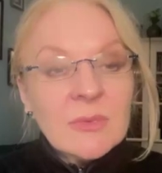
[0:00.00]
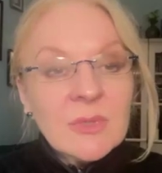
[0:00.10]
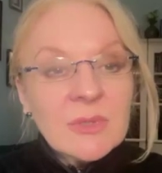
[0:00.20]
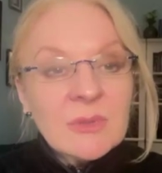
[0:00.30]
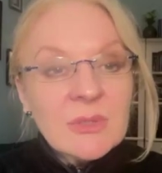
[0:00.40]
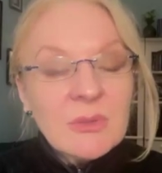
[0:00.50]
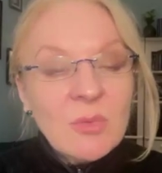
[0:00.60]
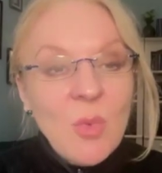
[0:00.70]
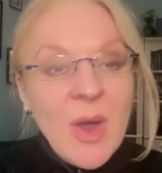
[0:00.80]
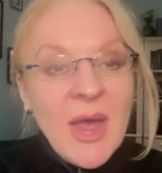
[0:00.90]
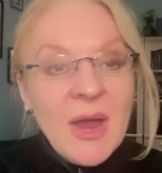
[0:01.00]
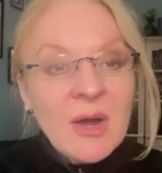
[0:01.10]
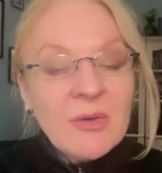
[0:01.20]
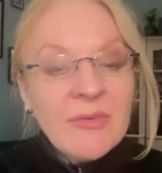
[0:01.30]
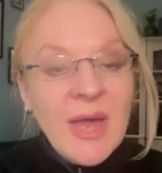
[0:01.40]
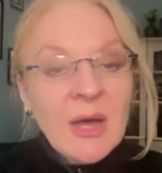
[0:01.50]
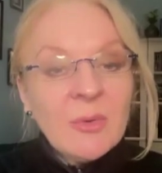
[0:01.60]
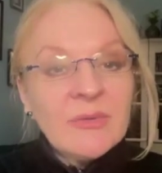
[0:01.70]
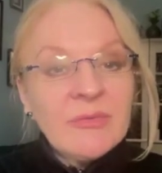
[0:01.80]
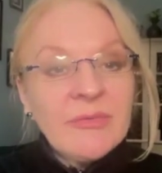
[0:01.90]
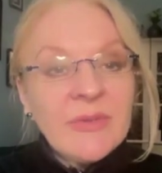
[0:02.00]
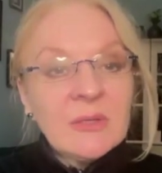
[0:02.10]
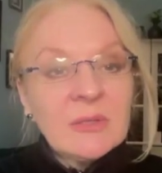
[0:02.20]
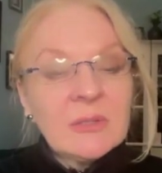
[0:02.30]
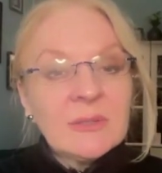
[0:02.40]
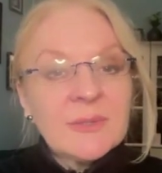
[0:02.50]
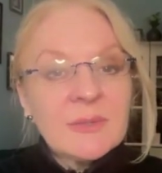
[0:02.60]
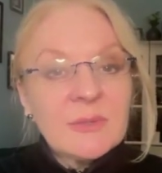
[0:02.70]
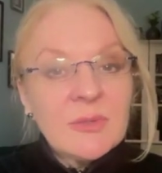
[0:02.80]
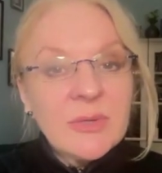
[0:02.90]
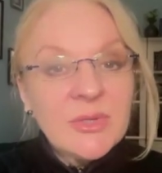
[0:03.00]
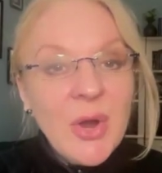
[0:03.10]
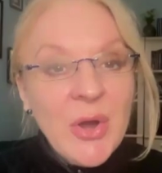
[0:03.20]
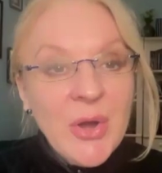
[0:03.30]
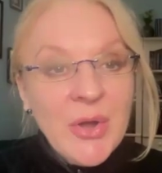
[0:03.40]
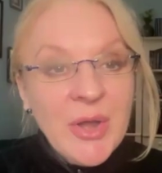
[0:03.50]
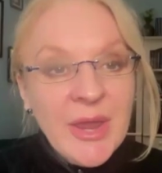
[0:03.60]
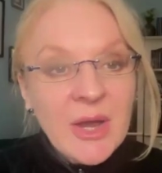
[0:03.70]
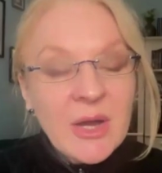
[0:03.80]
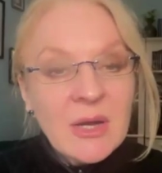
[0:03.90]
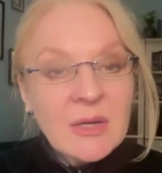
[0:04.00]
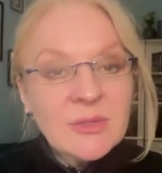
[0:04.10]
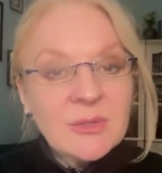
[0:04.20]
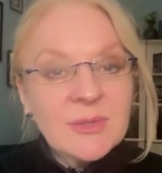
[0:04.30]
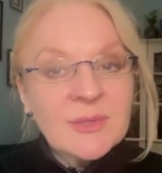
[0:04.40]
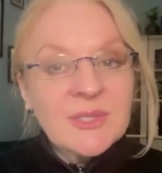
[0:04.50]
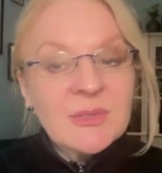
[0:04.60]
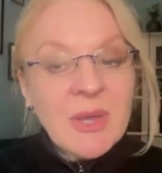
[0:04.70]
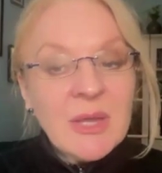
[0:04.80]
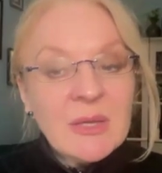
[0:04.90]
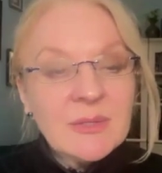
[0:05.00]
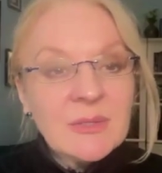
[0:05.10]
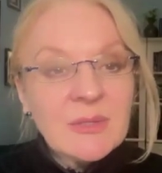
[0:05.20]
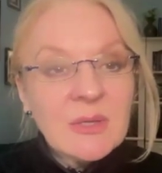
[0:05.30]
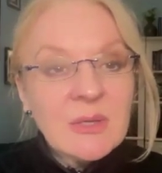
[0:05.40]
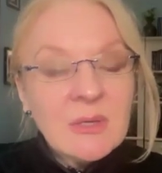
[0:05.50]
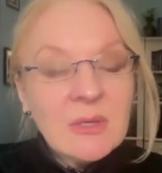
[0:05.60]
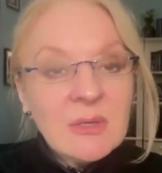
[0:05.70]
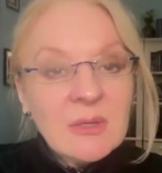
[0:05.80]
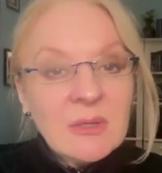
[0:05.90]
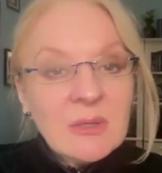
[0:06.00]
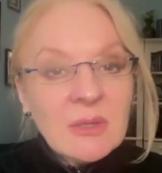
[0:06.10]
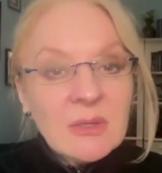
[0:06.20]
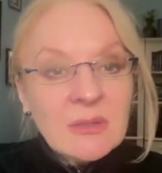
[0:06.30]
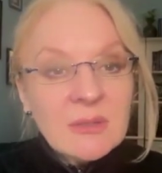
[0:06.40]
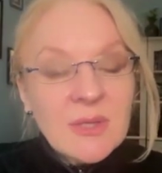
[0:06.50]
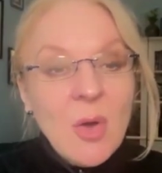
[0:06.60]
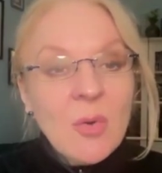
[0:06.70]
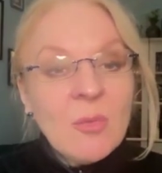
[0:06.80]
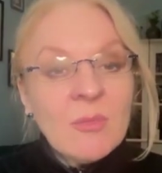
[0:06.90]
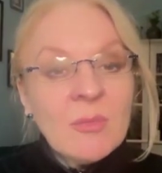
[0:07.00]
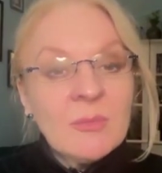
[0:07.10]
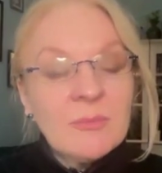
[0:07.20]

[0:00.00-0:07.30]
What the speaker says: Just aware of how it feels to return here to this space that is home.